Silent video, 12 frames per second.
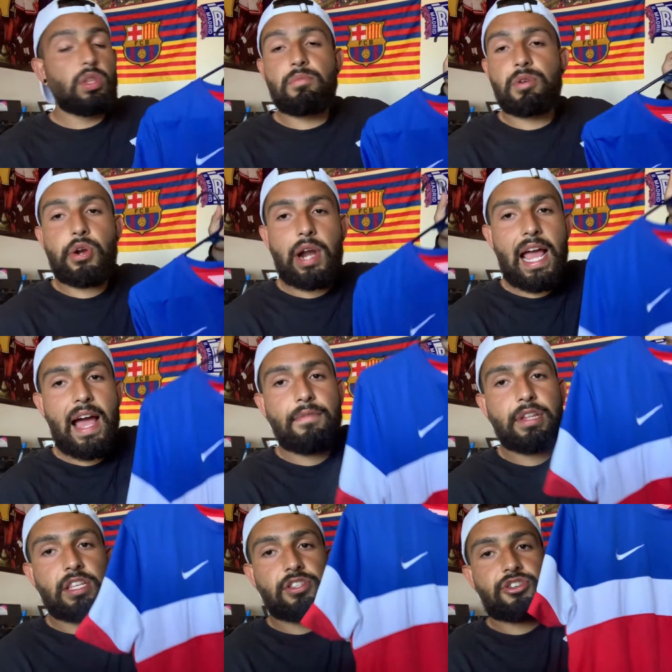The regret I have
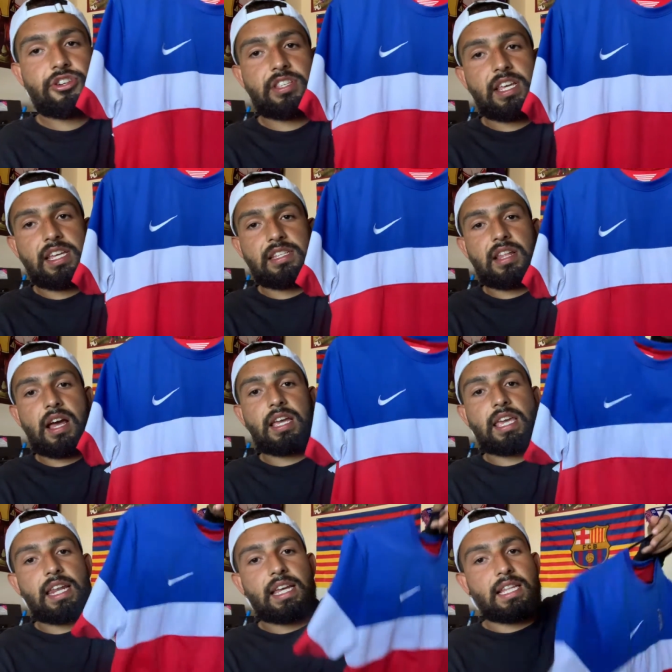with this jersey is
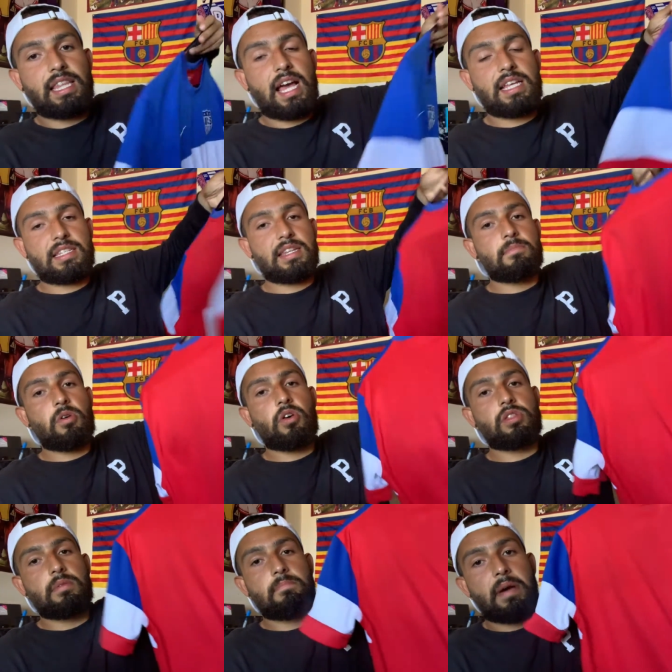not getting a last name
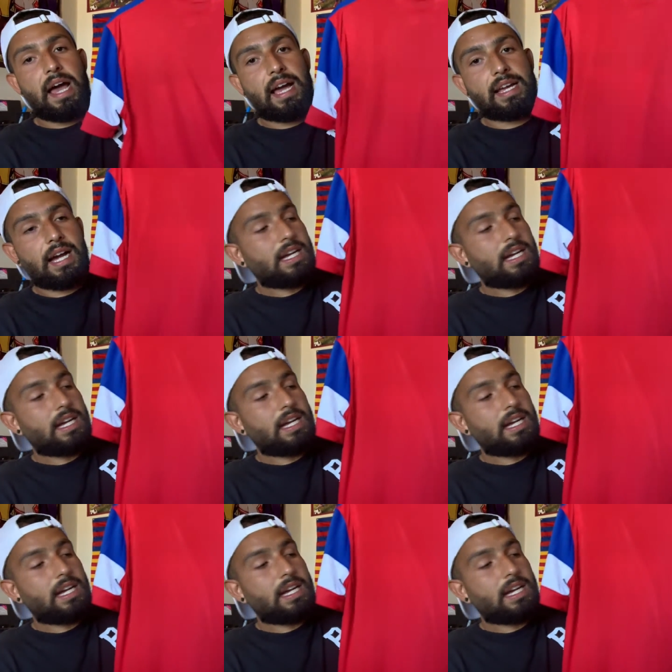on the back.